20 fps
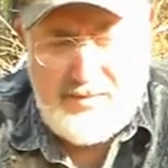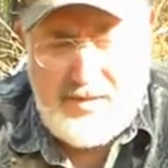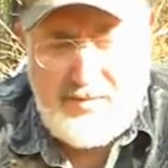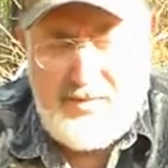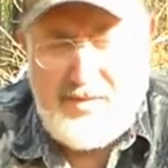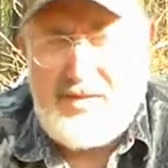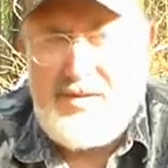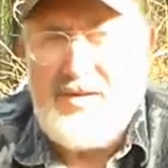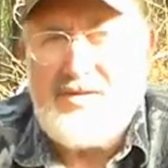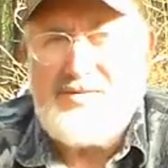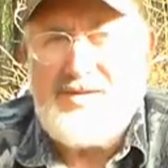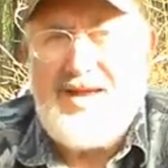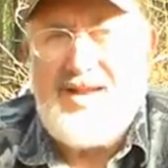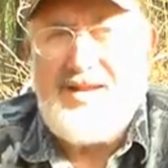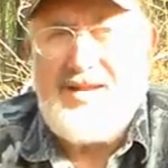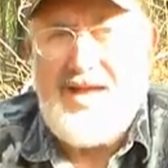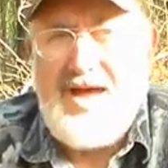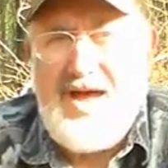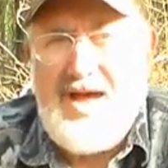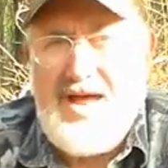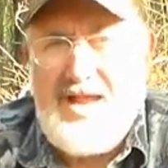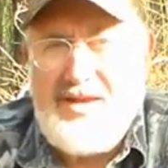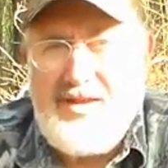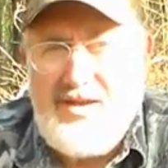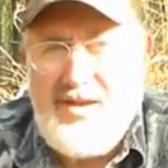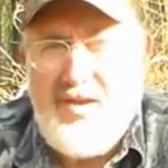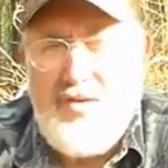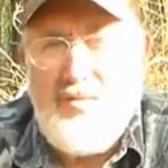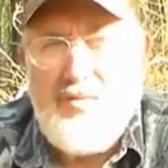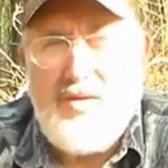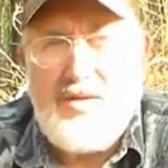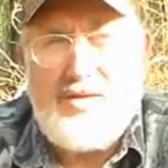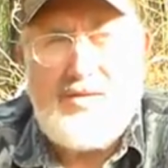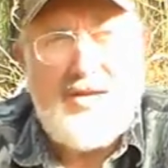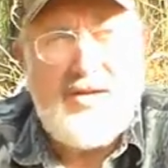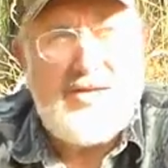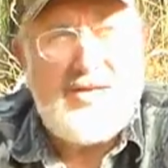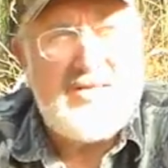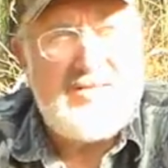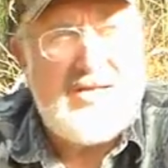but because I know what a
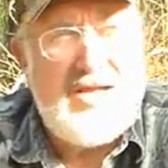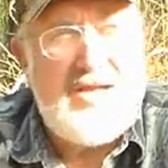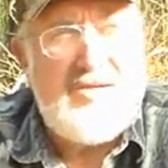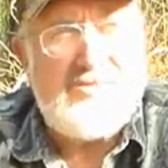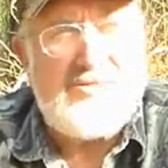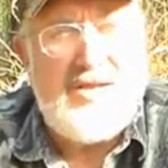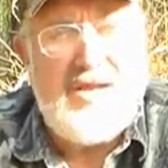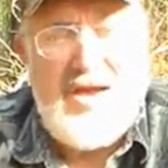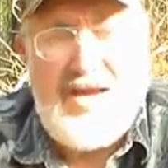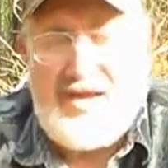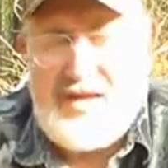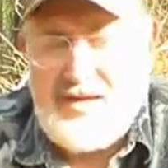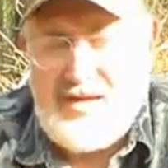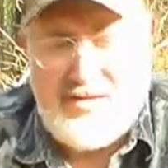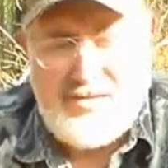turkey sounds like,